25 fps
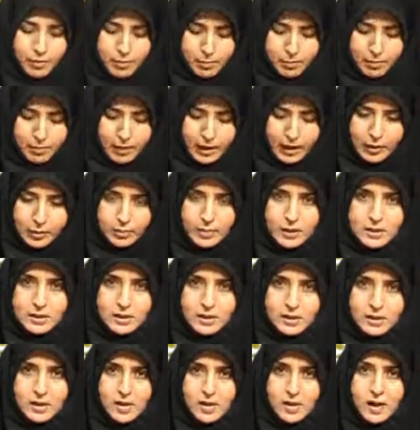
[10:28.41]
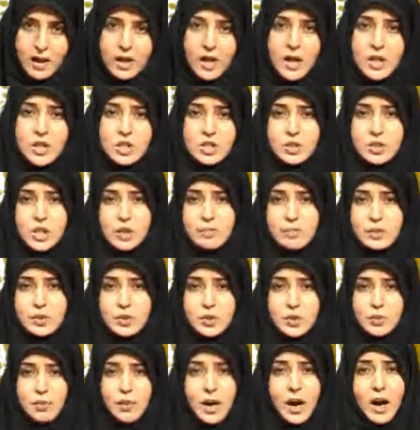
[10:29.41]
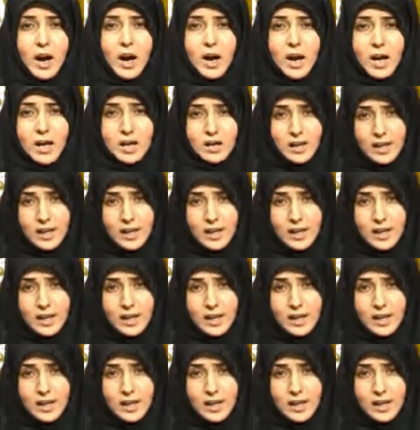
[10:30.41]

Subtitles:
maybe Shabi Jum'ah,